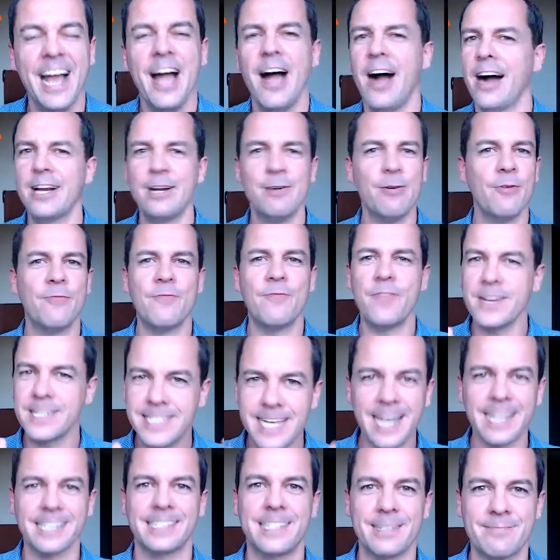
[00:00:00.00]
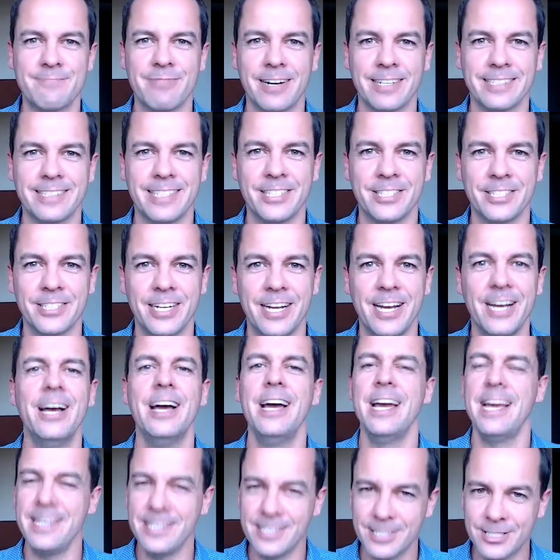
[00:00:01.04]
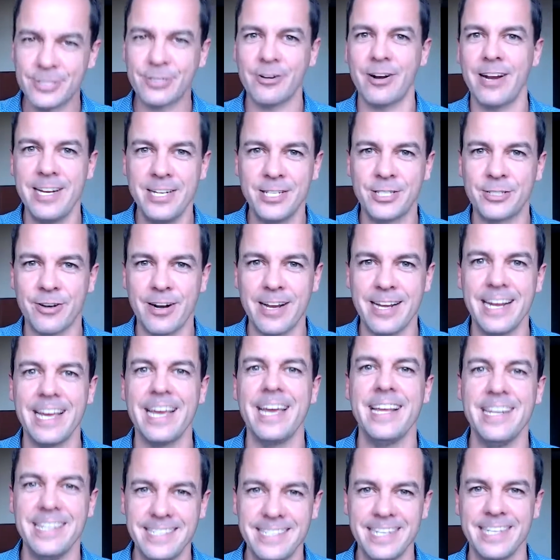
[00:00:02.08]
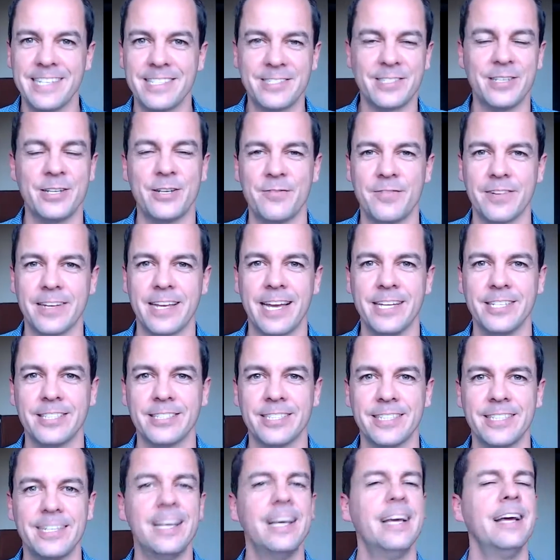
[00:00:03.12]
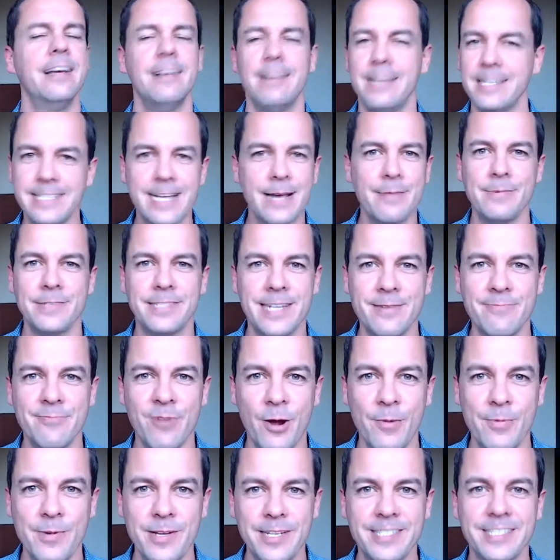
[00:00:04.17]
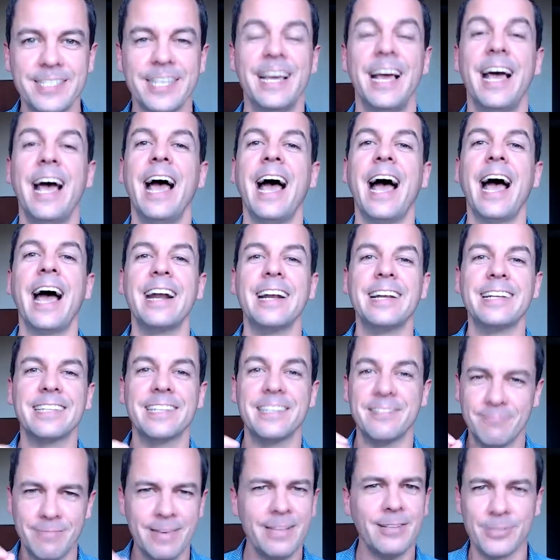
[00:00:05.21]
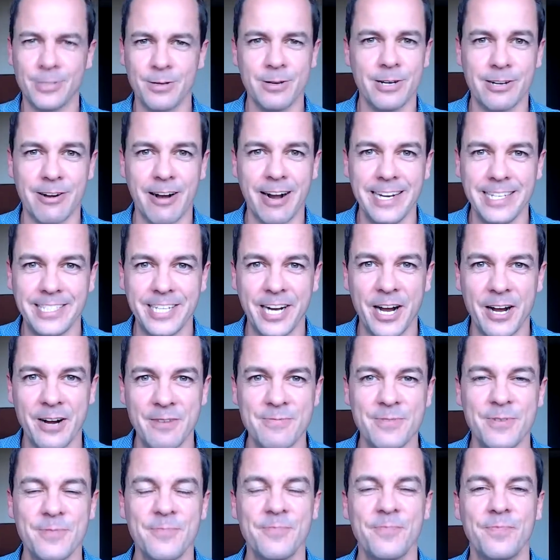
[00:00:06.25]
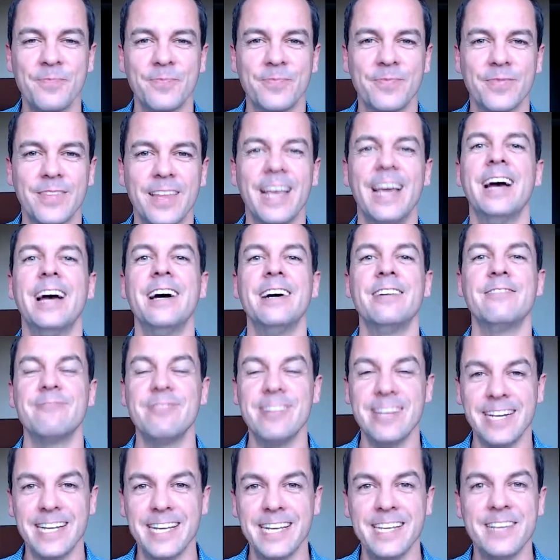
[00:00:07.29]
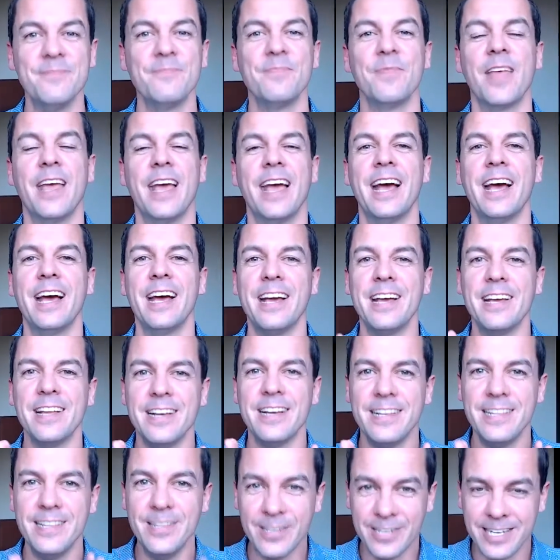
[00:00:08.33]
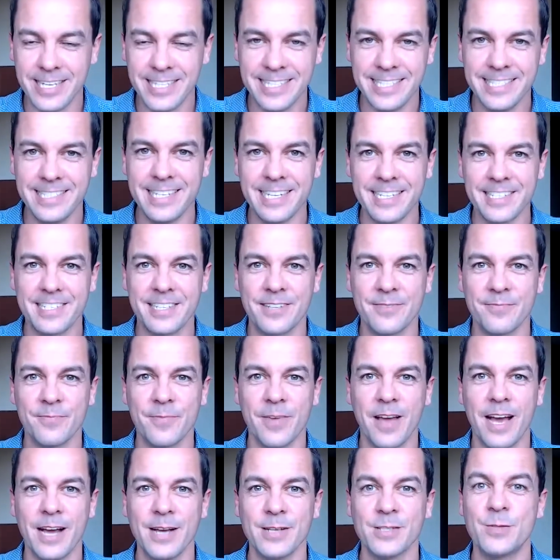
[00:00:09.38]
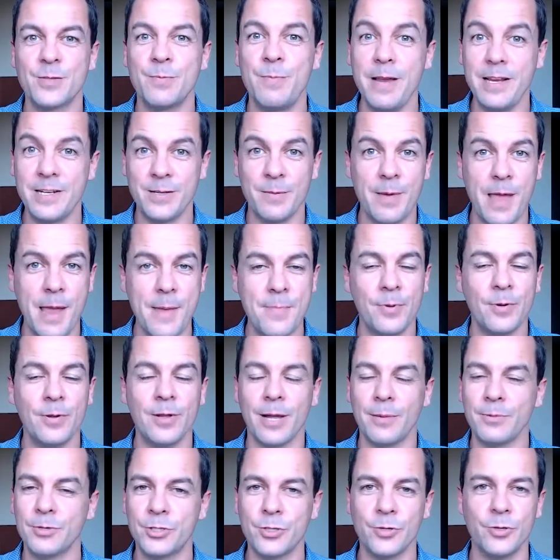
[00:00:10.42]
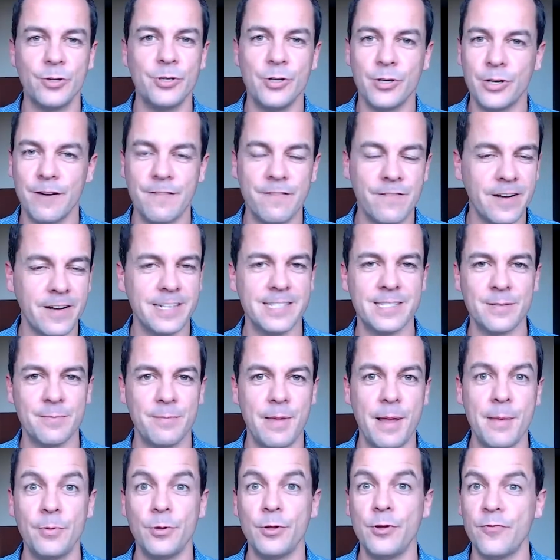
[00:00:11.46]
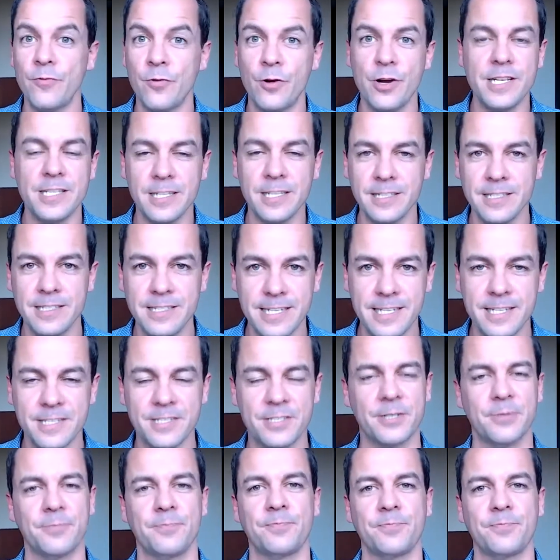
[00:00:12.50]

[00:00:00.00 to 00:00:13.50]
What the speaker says: I know a fantastic practitioner. He's a trainer in DISC certification. His name is Tim Robbins, and he'll do a great job. Really, look into DISC. Speak to people. I'm sure you're going to find some people who've already done DISC.